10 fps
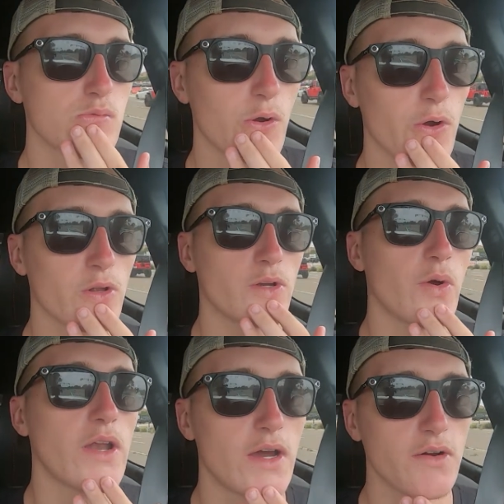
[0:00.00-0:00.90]
Currently,
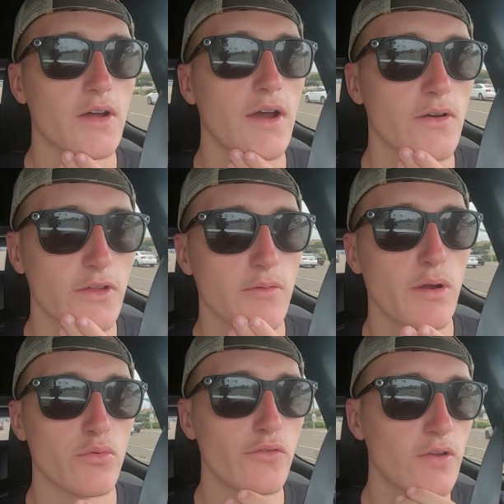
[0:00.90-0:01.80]
right now, I only have my
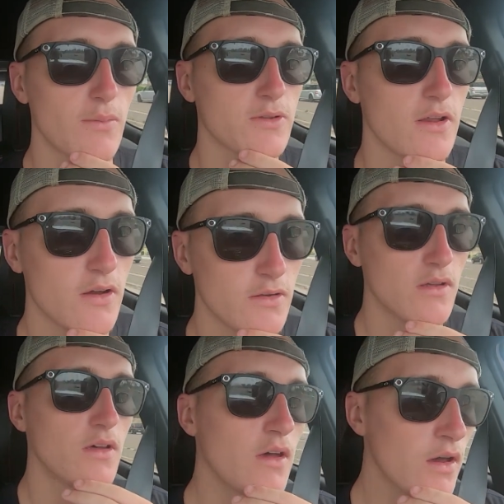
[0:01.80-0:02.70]
rooftop tent on.
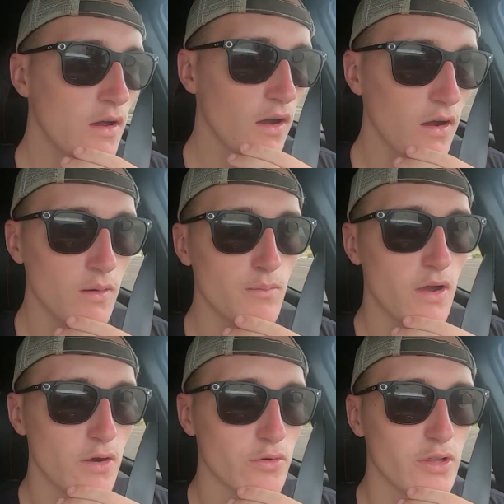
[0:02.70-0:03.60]

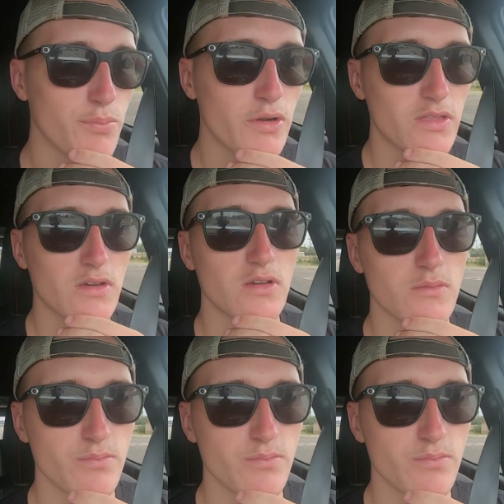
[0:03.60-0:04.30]
I don't really put the